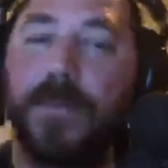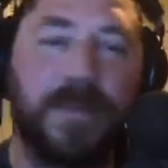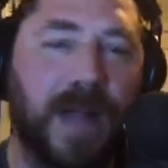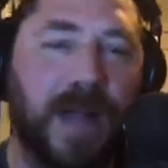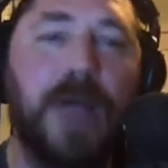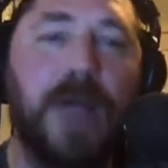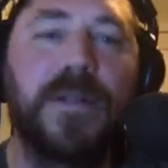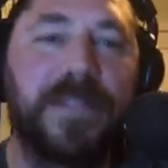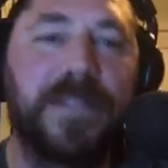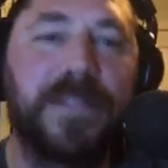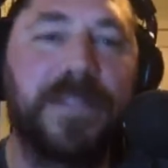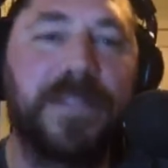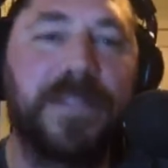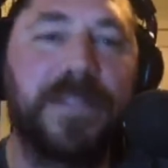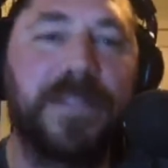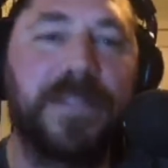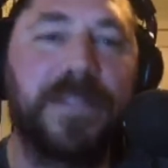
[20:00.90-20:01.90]
would
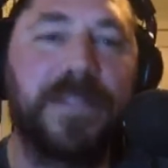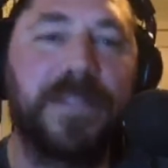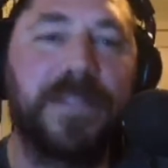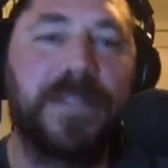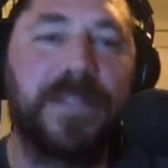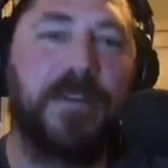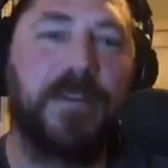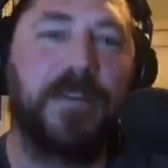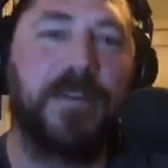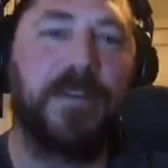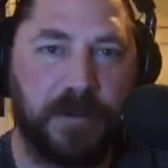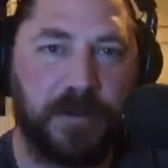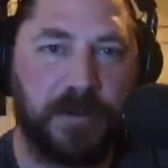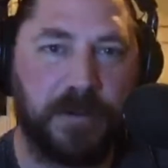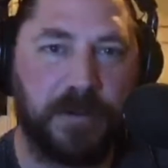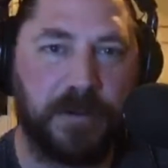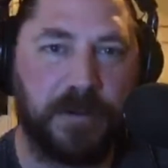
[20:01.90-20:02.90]
think it would come out in the
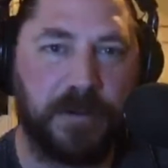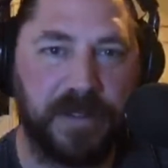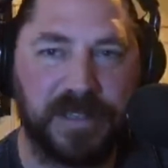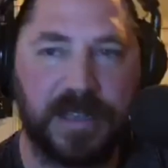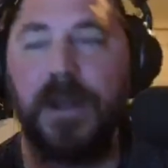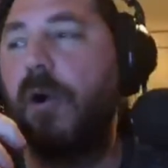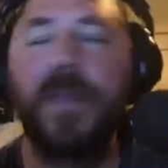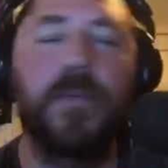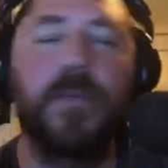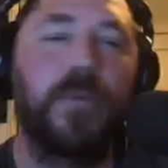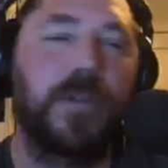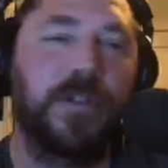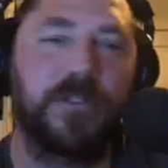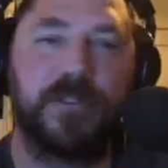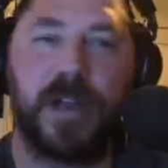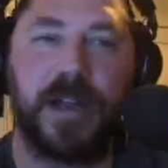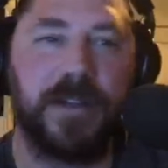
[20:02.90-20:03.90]
summer. I hope they
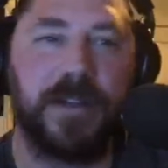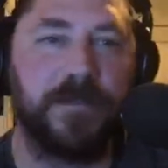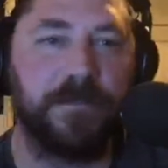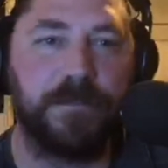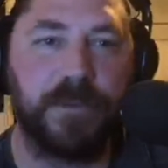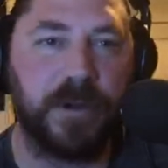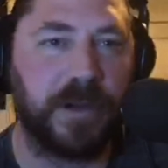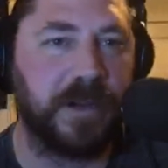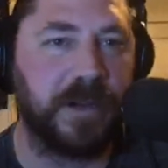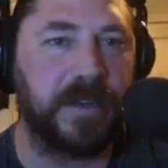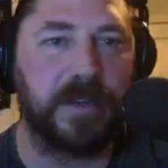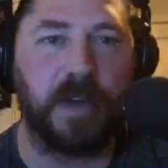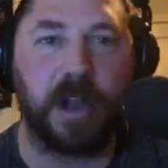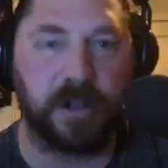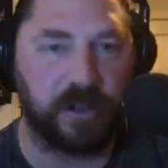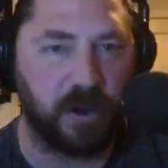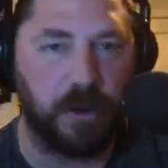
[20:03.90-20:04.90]
wouldn't try to put it in
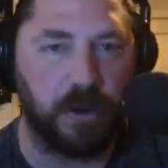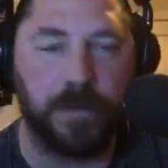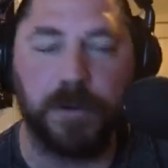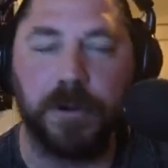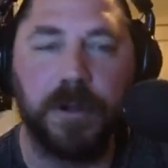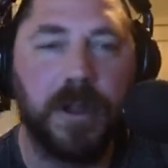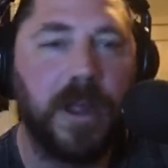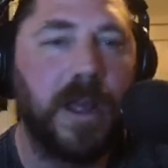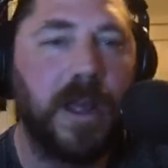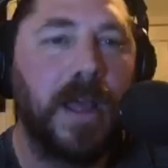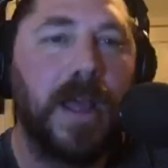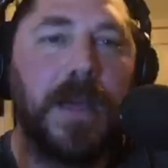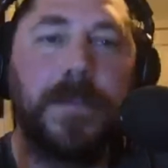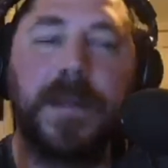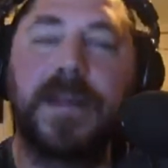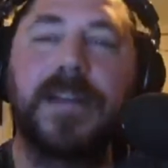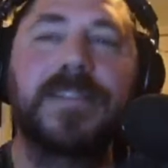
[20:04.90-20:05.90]
October
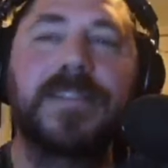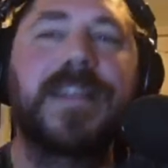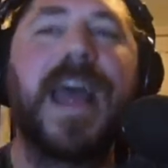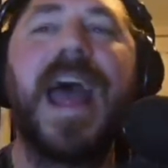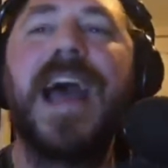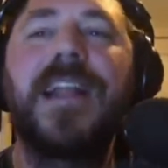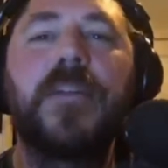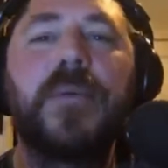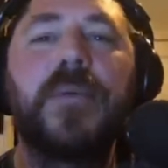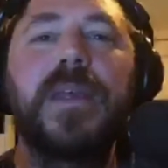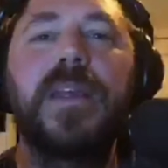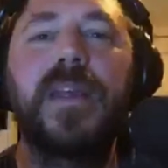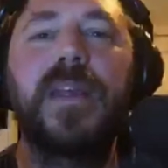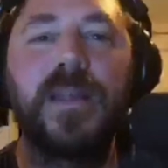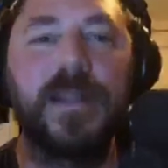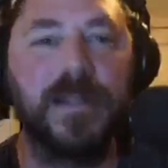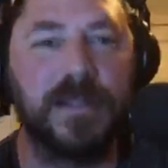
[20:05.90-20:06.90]
because Halloween
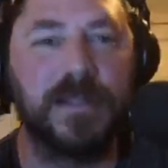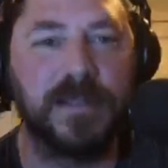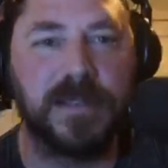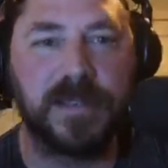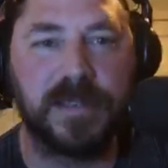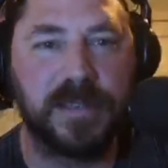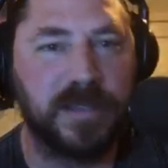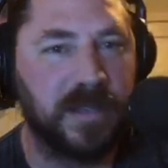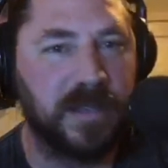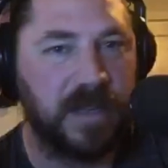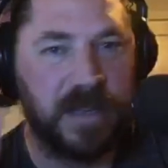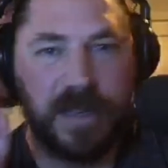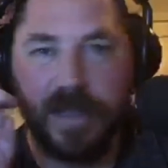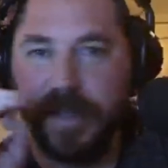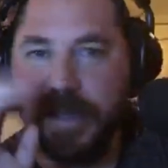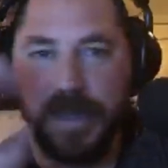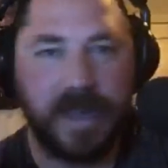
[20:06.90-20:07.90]
Kills
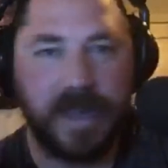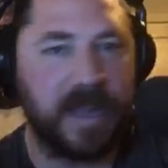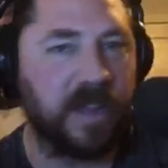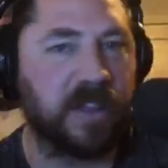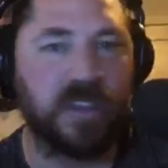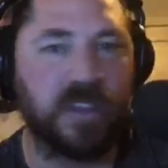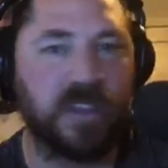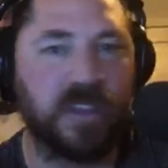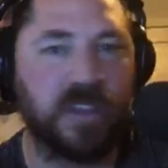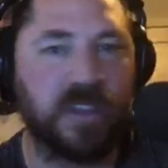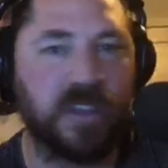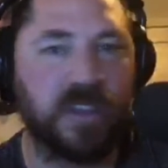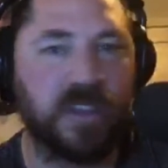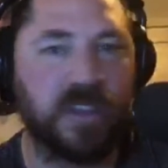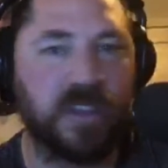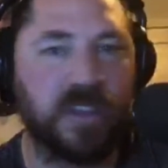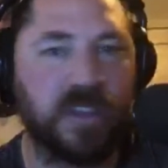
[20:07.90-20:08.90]
is going to
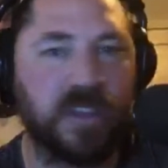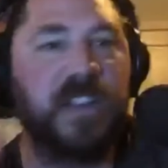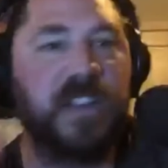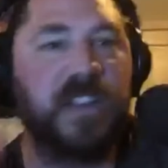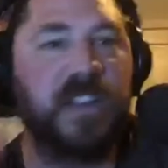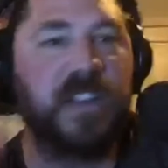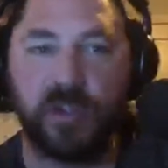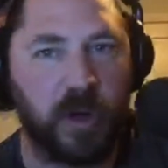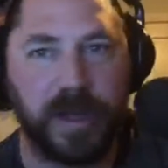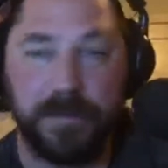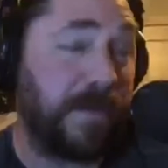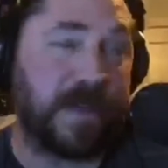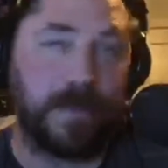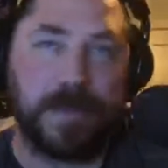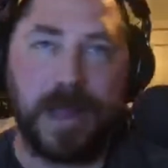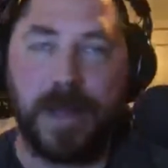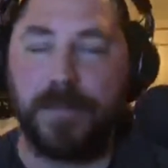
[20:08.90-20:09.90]
destroy it. Maybe
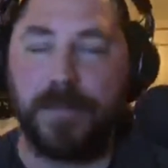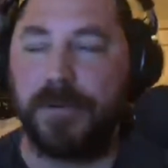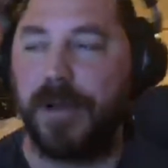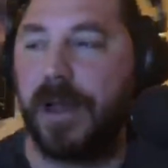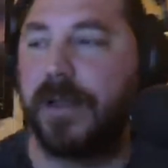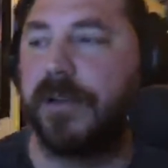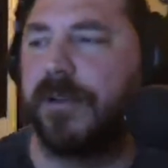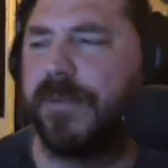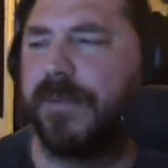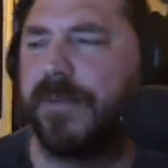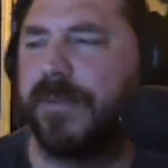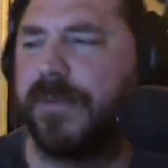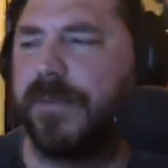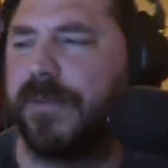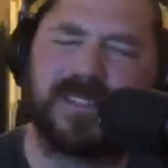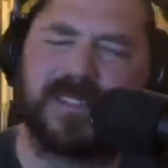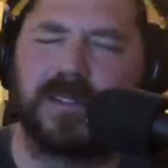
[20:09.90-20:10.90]
September, I don't know, but
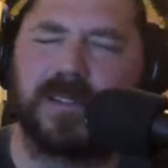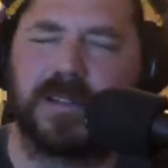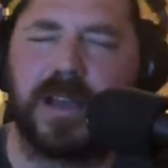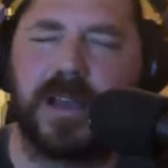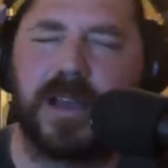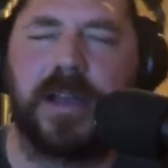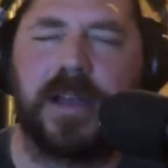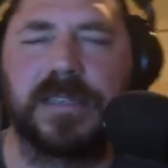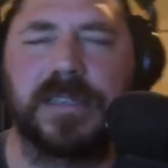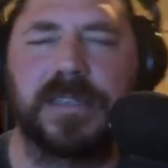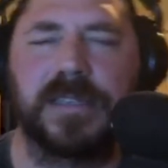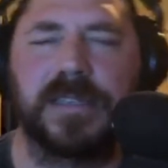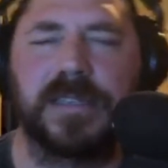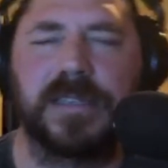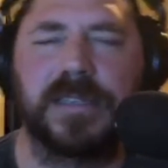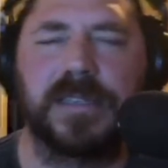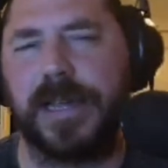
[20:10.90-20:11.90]
that's still kind of
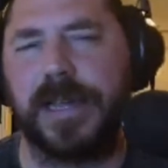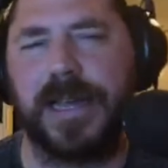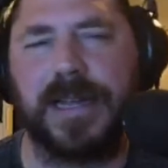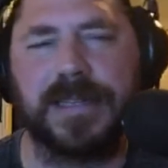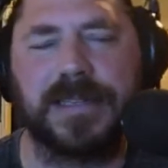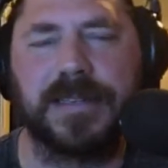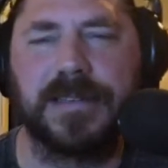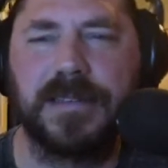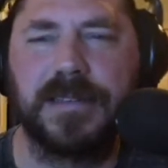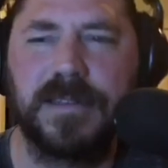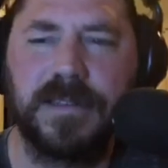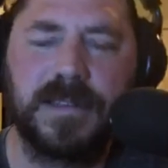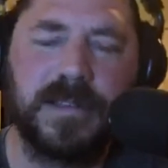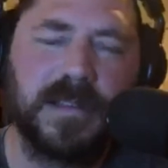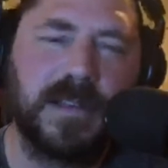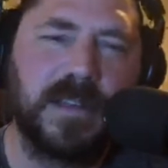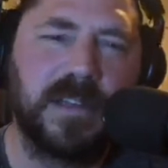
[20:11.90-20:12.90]
summer, I guess,
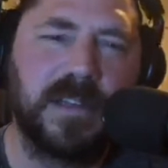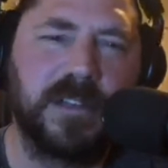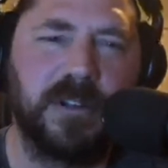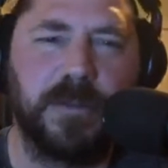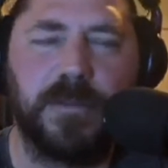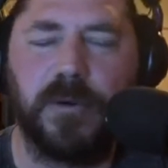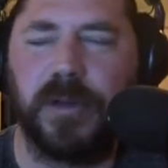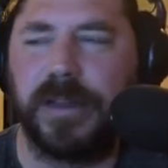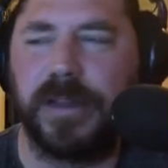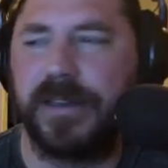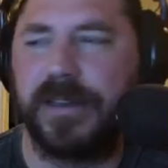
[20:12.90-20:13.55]
to a point.